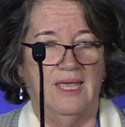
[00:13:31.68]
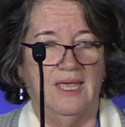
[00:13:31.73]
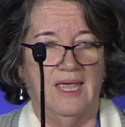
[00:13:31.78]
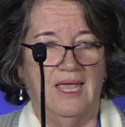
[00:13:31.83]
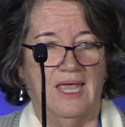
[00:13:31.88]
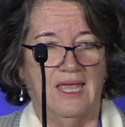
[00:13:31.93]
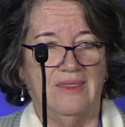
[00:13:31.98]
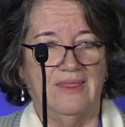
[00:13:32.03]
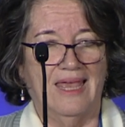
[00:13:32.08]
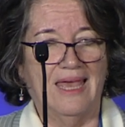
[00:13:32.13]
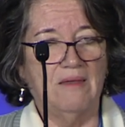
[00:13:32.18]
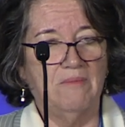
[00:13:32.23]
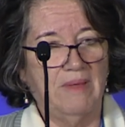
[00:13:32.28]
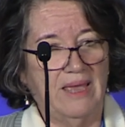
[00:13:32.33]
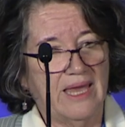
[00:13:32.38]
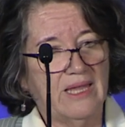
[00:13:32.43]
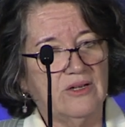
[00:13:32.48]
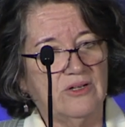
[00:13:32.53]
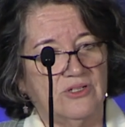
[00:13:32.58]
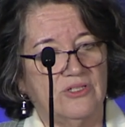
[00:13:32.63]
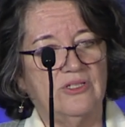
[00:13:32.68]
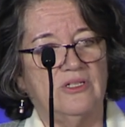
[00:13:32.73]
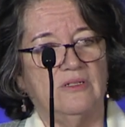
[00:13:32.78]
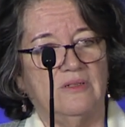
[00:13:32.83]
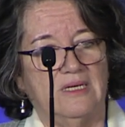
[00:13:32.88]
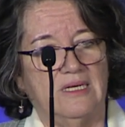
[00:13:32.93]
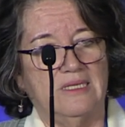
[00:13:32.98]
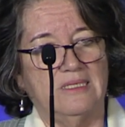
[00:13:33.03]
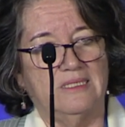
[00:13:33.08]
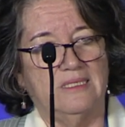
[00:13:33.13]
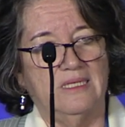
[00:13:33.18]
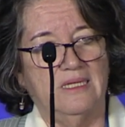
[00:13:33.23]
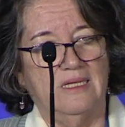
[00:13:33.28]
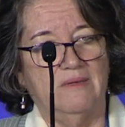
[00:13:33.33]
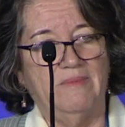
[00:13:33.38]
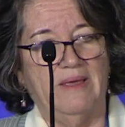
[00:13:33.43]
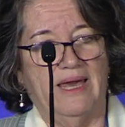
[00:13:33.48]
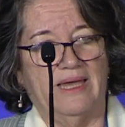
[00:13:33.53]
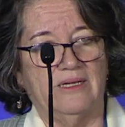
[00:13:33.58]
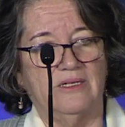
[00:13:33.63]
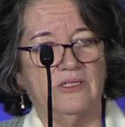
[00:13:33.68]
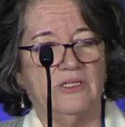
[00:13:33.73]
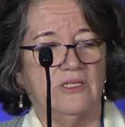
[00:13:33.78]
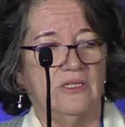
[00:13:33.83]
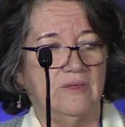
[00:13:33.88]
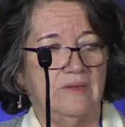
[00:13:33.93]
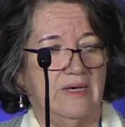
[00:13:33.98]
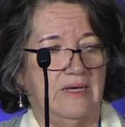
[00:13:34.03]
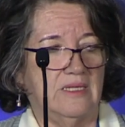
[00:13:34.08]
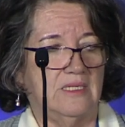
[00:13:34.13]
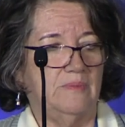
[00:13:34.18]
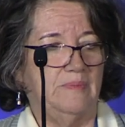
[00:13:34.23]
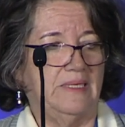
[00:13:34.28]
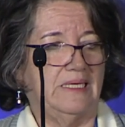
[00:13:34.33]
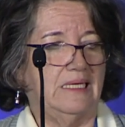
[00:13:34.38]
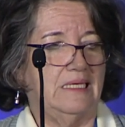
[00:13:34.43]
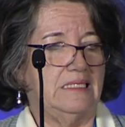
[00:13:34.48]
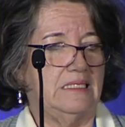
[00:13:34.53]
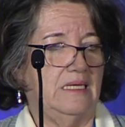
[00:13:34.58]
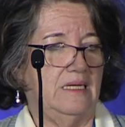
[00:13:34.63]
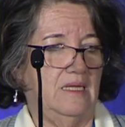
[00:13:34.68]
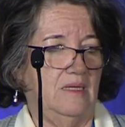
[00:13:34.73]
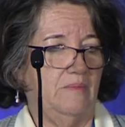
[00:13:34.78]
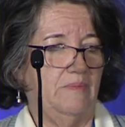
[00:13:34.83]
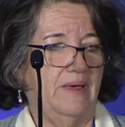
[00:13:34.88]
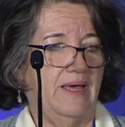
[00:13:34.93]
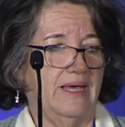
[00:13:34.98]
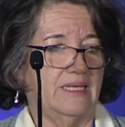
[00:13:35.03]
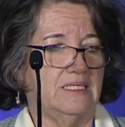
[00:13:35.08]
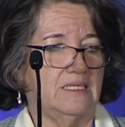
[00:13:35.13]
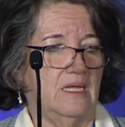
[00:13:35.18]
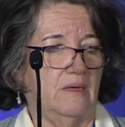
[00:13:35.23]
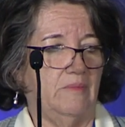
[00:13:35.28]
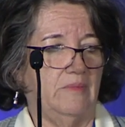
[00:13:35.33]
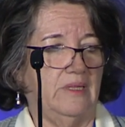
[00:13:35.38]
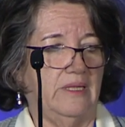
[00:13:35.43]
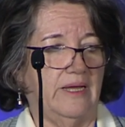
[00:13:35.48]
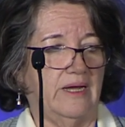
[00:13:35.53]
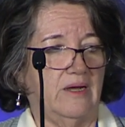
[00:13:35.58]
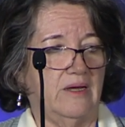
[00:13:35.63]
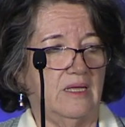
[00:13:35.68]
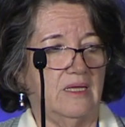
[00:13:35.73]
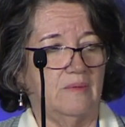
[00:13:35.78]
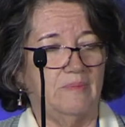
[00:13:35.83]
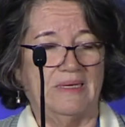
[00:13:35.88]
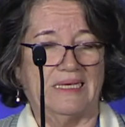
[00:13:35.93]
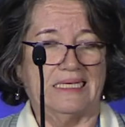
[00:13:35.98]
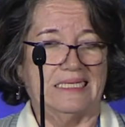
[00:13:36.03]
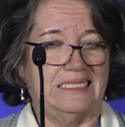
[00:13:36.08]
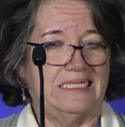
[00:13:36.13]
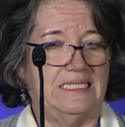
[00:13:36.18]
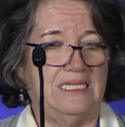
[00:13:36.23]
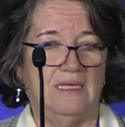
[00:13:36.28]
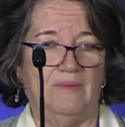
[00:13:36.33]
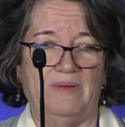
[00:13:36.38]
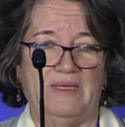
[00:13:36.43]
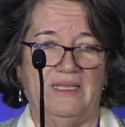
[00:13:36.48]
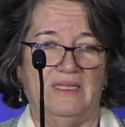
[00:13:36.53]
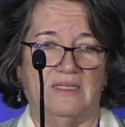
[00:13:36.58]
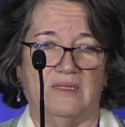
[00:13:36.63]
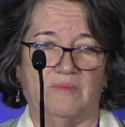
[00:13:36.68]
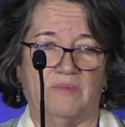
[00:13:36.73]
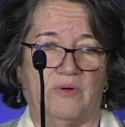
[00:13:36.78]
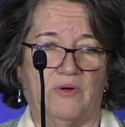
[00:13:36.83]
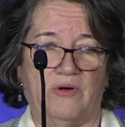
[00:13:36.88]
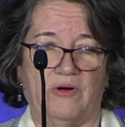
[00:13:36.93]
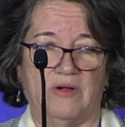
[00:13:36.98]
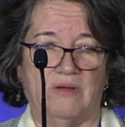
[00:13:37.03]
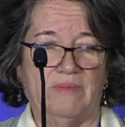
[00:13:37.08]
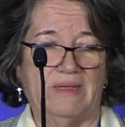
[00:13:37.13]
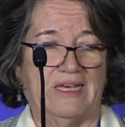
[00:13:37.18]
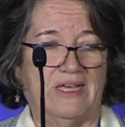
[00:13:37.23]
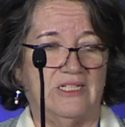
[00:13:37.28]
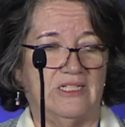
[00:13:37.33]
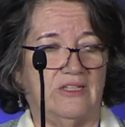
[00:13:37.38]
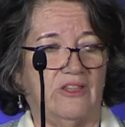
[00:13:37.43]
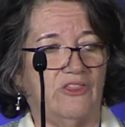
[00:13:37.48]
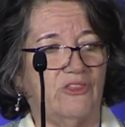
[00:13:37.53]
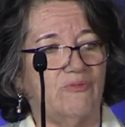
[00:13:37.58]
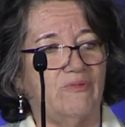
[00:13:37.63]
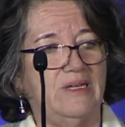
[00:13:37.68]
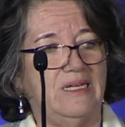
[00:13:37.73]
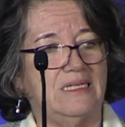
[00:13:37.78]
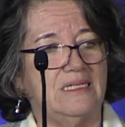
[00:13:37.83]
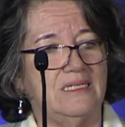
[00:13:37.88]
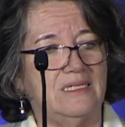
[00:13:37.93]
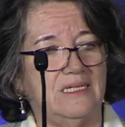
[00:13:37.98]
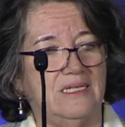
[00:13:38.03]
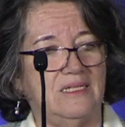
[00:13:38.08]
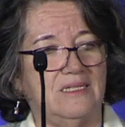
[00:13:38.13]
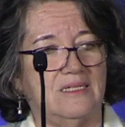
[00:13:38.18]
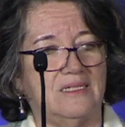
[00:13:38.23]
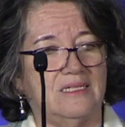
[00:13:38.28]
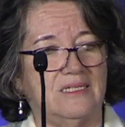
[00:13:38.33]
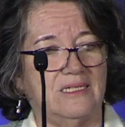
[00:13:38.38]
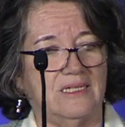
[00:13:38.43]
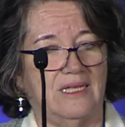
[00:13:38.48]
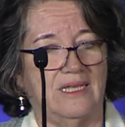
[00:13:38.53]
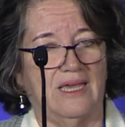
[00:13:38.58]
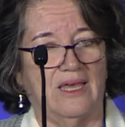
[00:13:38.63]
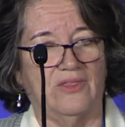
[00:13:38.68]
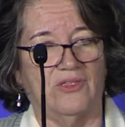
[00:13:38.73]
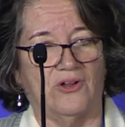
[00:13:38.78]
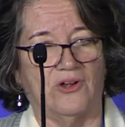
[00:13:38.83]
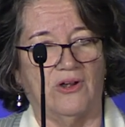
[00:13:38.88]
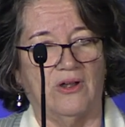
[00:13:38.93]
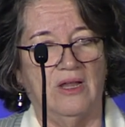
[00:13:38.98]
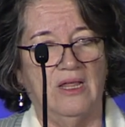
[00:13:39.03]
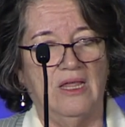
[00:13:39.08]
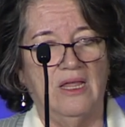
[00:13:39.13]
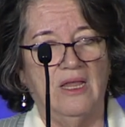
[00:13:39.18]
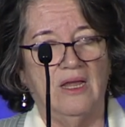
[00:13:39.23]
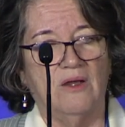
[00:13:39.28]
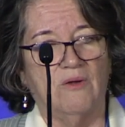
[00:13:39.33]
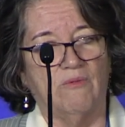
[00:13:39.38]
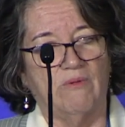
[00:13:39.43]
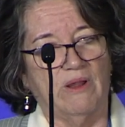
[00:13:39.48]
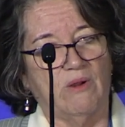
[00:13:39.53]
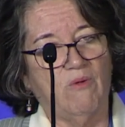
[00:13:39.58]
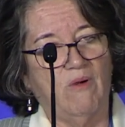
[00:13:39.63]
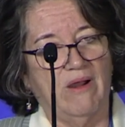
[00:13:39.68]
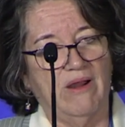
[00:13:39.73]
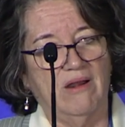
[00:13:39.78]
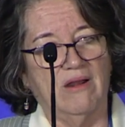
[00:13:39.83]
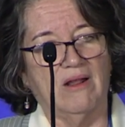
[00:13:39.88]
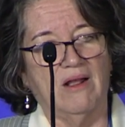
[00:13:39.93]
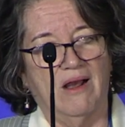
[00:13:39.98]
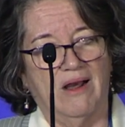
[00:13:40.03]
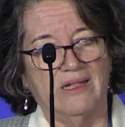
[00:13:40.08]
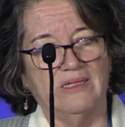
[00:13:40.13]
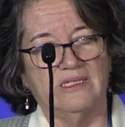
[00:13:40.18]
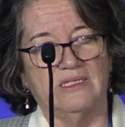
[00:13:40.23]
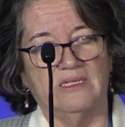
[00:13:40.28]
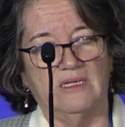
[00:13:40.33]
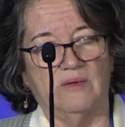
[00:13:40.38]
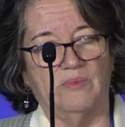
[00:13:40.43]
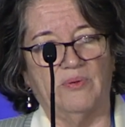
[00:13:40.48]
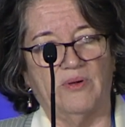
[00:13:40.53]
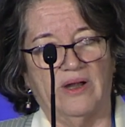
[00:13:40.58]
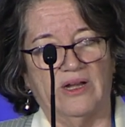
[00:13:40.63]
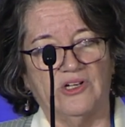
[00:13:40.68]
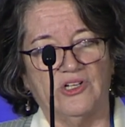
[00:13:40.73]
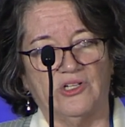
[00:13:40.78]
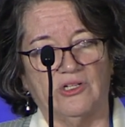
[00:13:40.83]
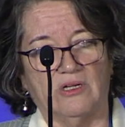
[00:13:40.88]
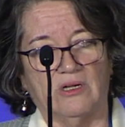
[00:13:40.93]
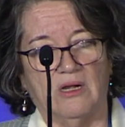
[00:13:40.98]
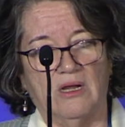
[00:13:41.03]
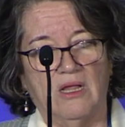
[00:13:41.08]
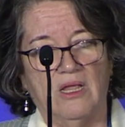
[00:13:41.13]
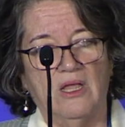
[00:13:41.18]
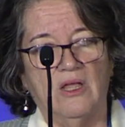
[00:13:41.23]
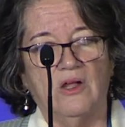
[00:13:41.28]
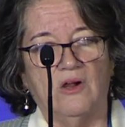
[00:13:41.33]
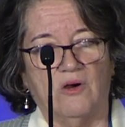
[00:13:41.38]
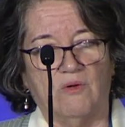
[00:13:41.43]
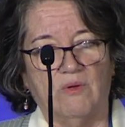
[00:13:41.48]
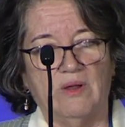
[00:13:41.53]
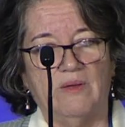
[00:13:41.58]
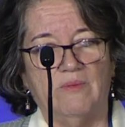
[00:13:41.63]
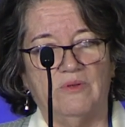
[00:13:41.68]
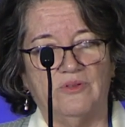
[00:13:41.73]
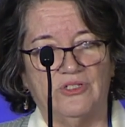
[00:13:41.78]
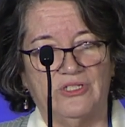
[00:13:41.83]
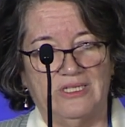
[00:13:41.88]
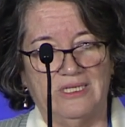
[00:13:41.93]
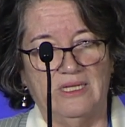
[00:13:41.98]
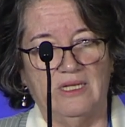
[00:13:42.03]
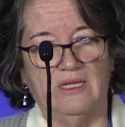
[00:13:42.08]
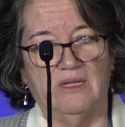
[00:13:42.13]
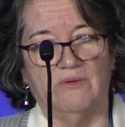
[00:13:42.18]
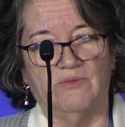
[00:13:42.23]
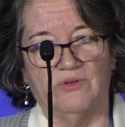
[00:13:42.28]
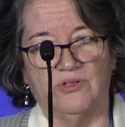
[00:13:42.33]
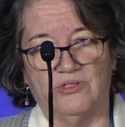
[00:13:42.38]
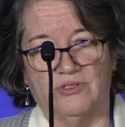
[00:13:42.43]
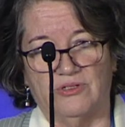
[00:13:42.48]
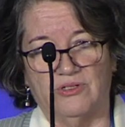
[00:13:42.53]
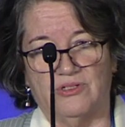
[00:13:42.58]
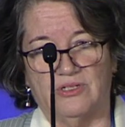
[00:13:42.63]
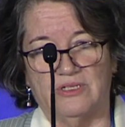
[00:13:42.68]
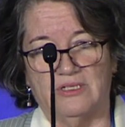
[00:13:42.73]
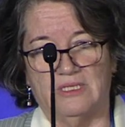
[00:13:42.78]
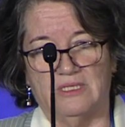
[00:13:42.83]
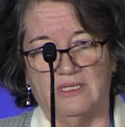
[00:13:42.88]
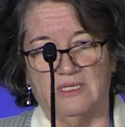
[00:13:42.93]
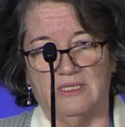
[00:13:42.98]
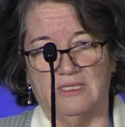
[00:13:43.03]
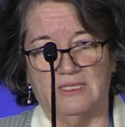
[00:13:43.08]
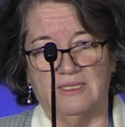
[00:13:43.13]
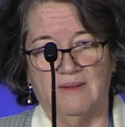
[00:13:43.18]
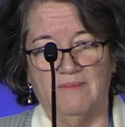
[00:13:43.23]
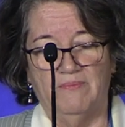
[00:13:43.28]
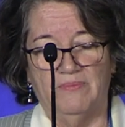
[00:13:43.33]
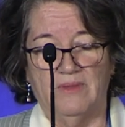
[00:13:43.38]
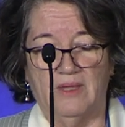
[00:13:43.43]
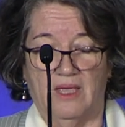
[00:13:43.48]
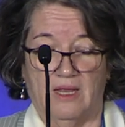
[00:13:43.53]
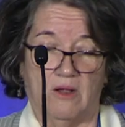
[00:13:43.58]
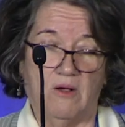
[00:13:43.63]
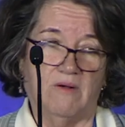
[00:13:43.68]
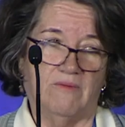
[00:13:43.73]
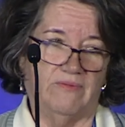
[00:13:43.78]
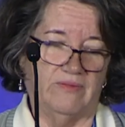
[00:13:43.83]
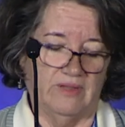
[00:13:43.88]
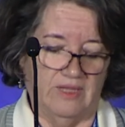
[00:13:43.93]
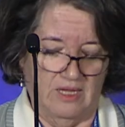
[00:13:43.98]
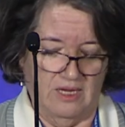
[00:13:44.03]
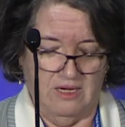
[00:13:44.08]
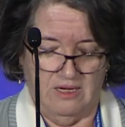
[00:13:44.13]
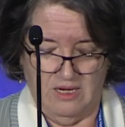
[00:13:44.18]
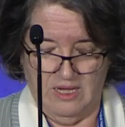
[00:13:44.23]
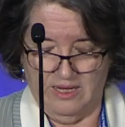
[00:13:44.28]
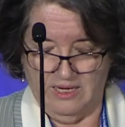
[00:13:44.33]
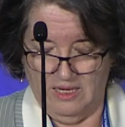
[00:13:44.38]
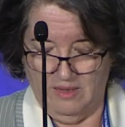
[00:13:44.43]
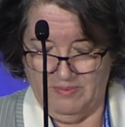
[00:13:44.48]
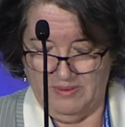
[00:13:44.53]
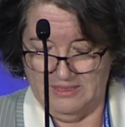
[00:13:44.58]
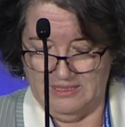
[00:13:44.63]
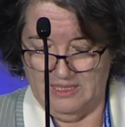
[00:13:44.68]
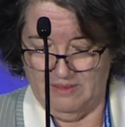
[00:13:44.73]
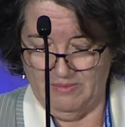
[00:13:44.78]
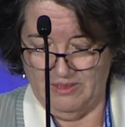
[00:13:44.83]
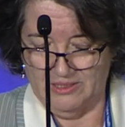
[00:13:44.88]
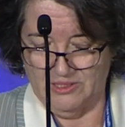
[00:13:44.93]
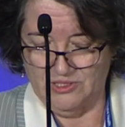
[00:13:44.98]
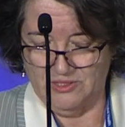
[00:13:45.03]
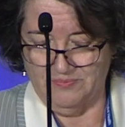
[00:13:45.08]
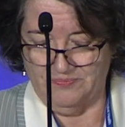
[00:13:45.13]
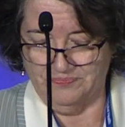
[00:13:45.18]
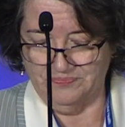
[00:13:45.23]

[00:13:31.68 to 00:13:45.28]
And that matters to us. It matters to us because it impacts on malaria, because TB is important, because the 3 diseases together require constant pressure, or we will see resurgences, and hopefully not epidemics.